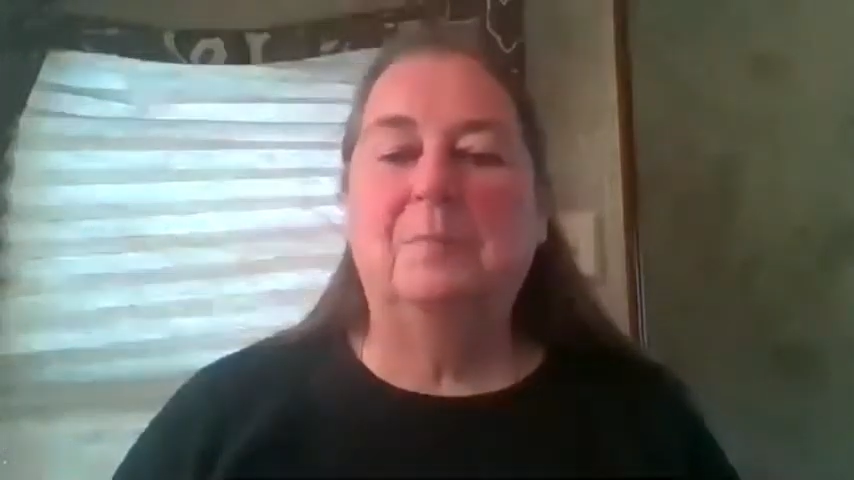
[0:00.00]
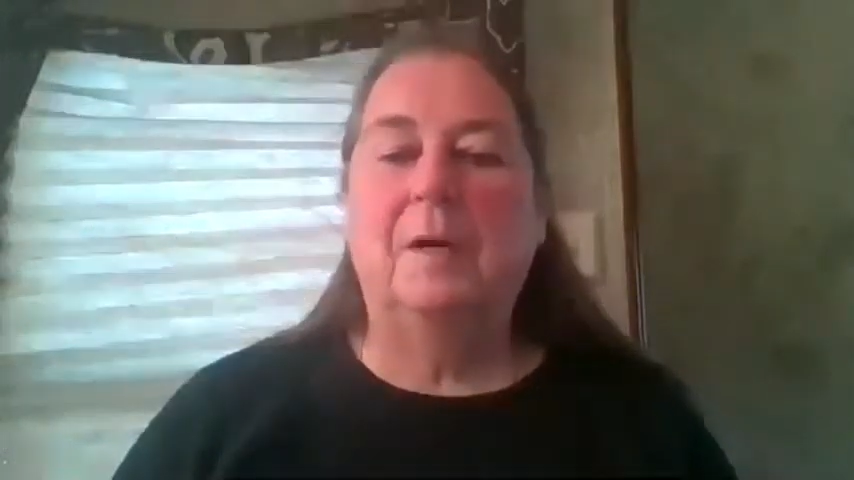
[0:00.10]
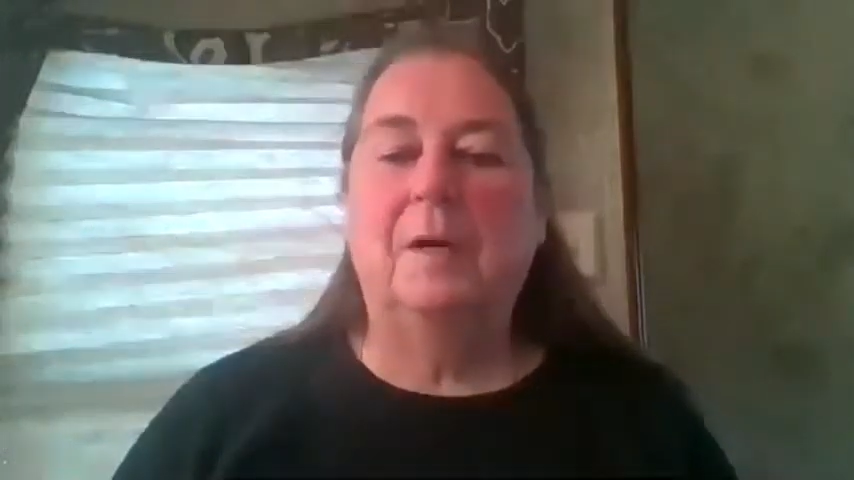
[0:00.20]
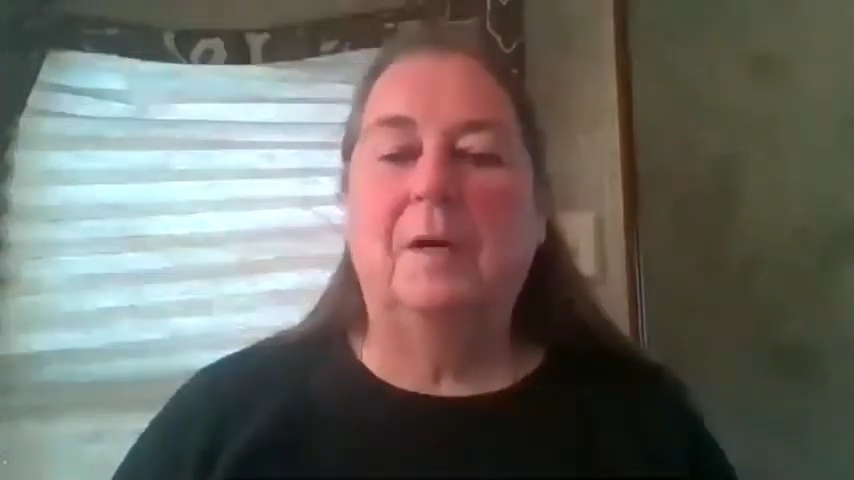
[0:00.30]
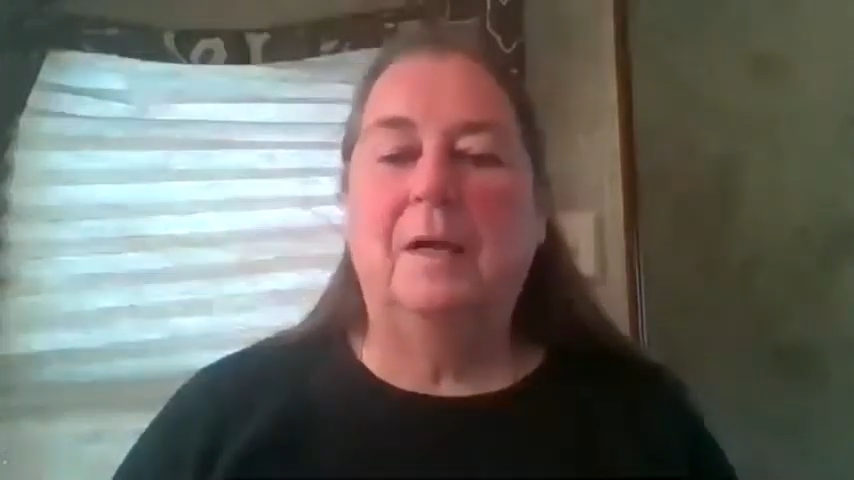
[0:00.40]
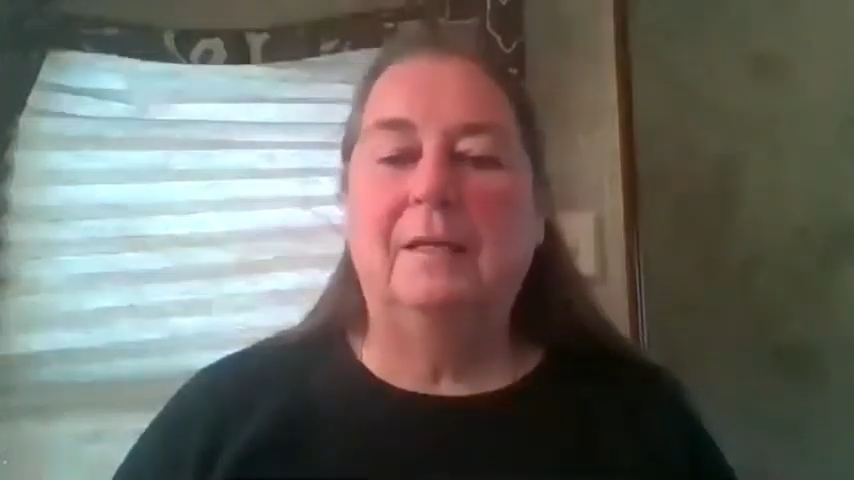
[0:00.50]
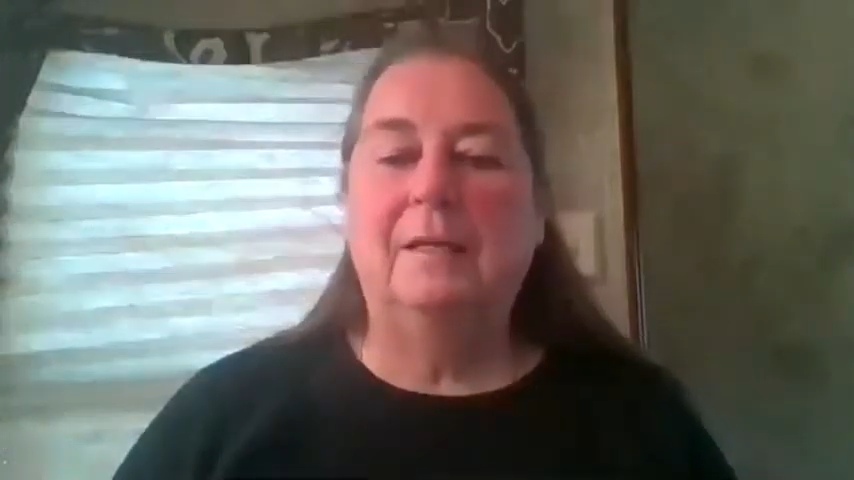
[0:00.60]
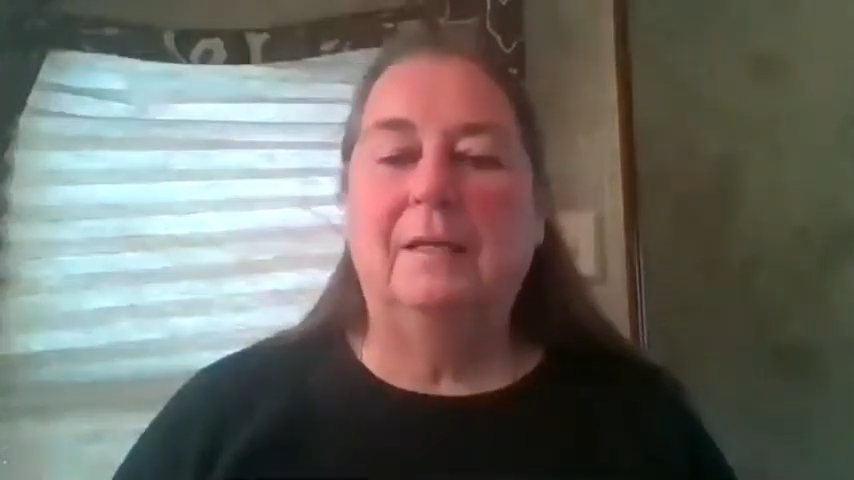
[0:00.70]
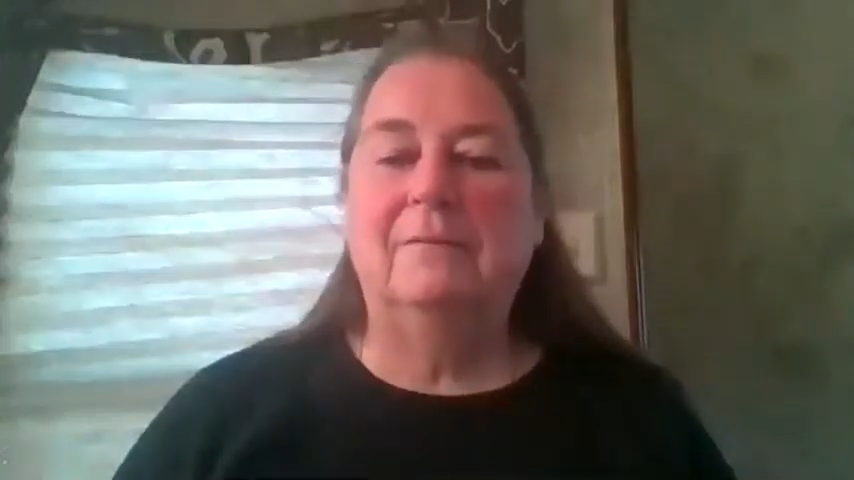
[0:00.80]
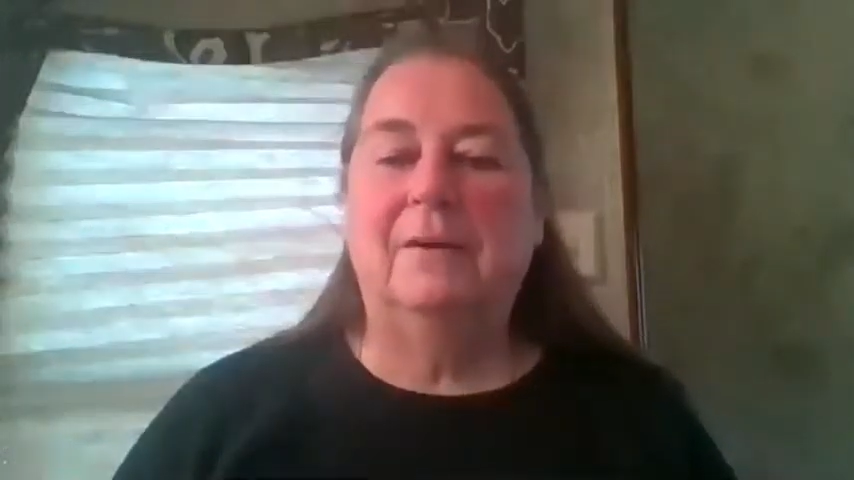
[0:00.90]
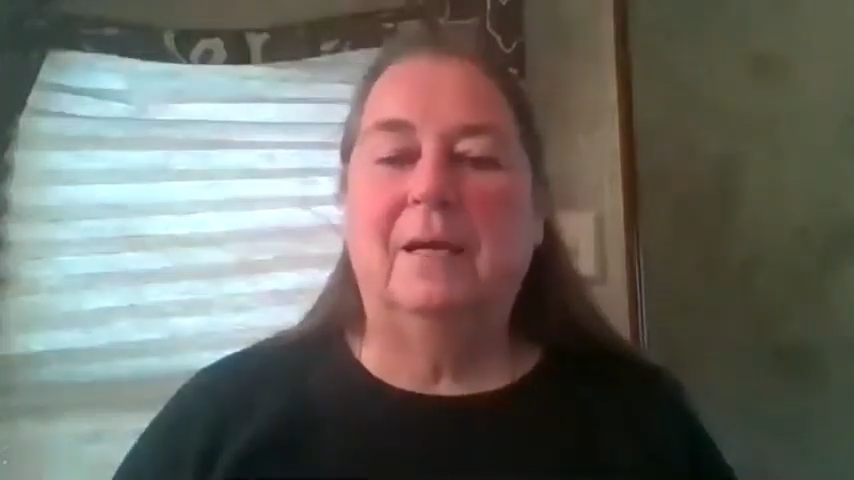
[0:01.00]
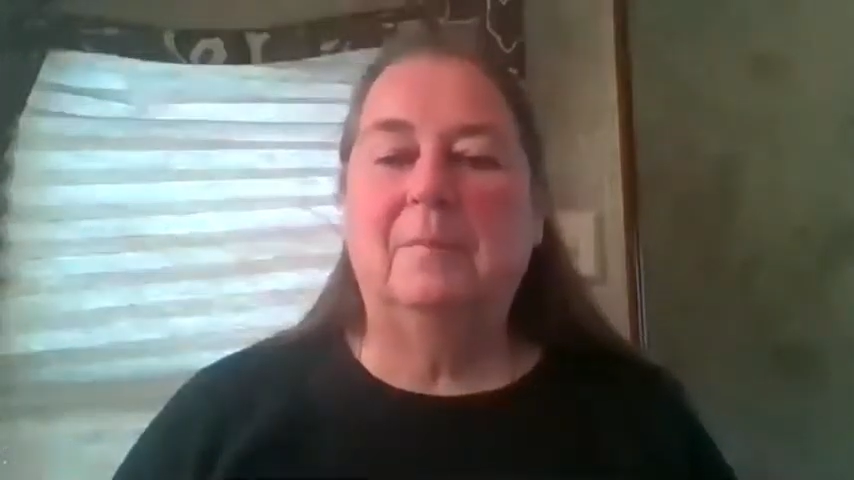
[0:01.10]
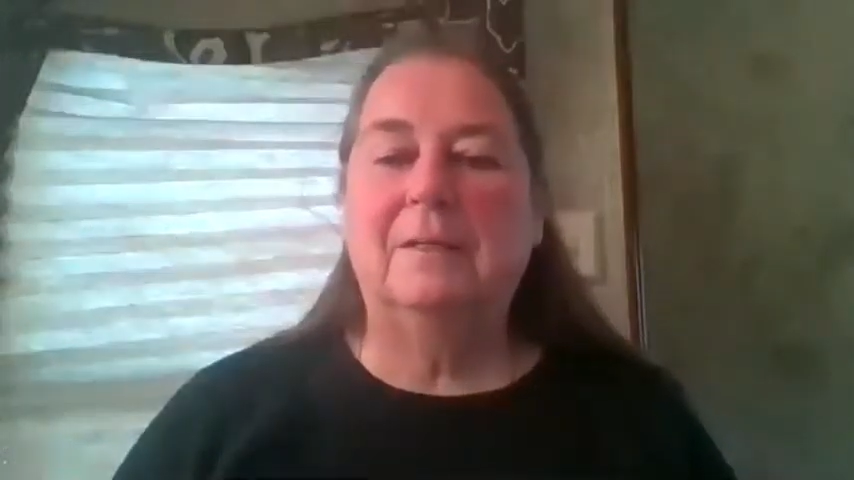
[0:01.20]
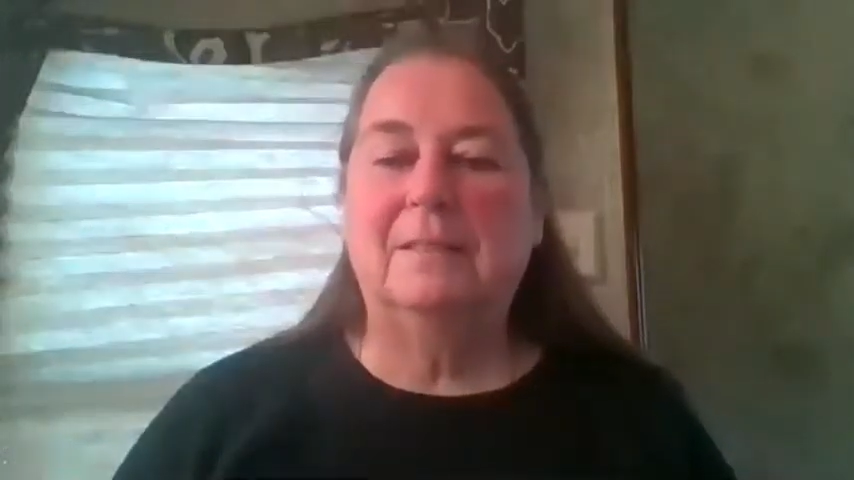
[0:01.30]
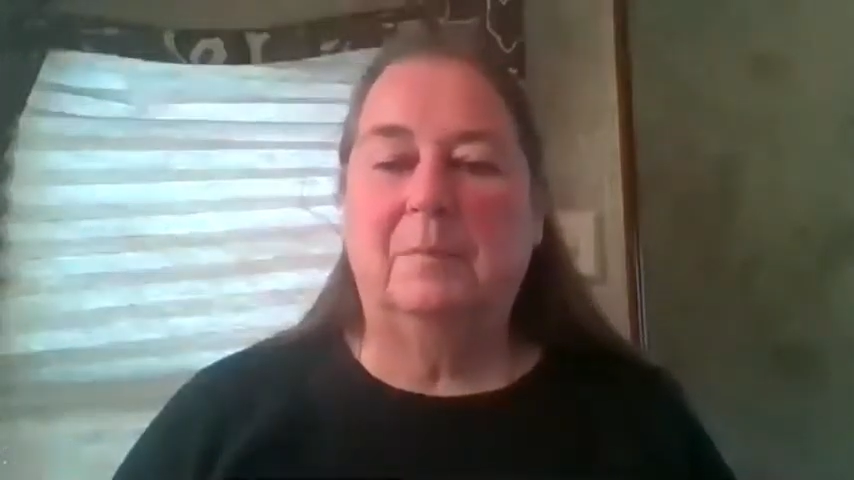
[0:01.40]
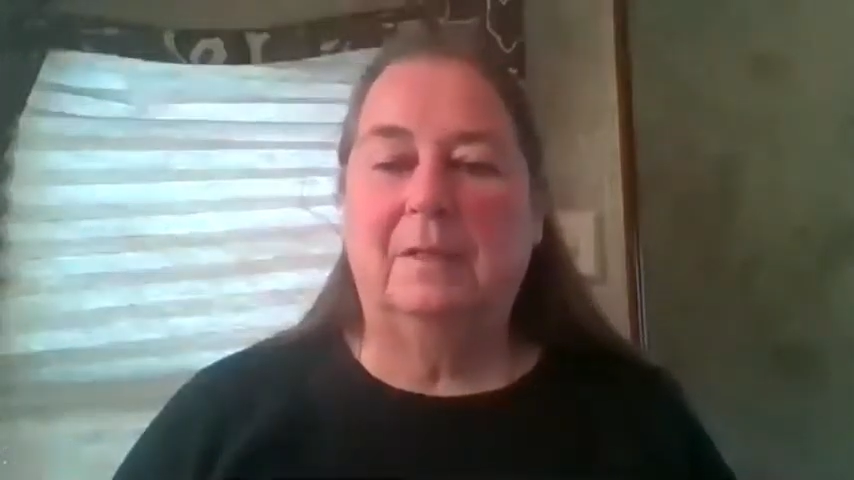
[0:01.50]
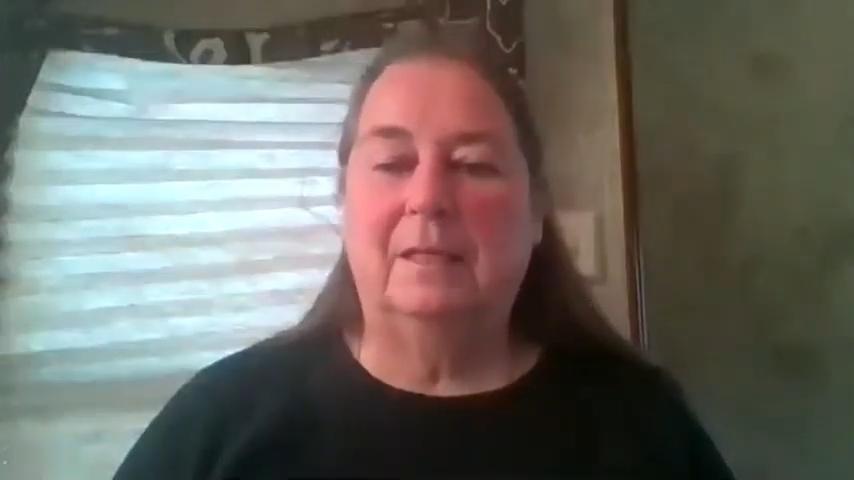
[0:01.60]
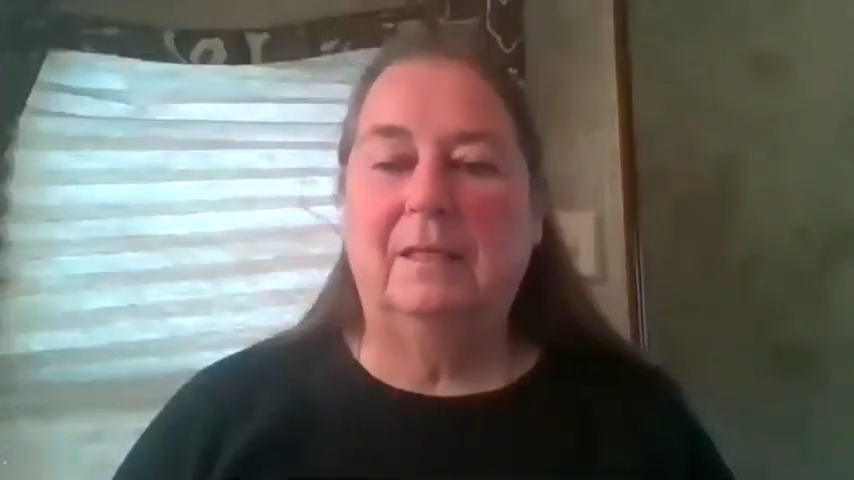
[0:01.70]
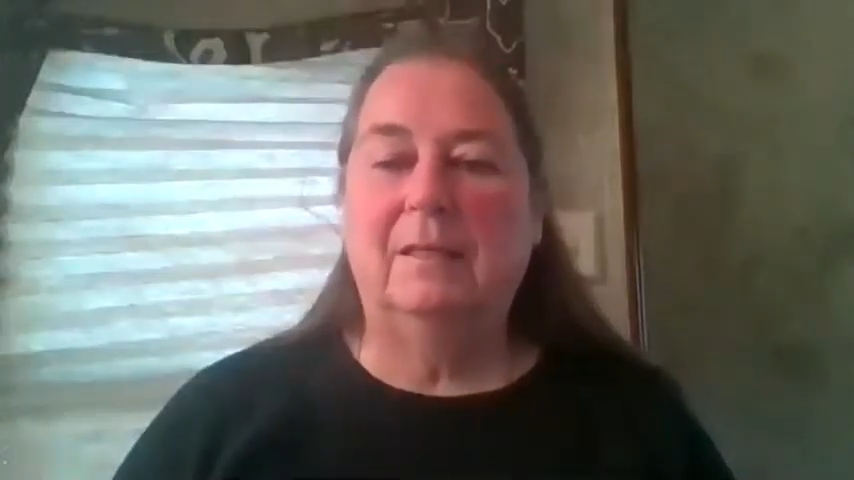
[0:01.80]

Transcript: binding fabric separately,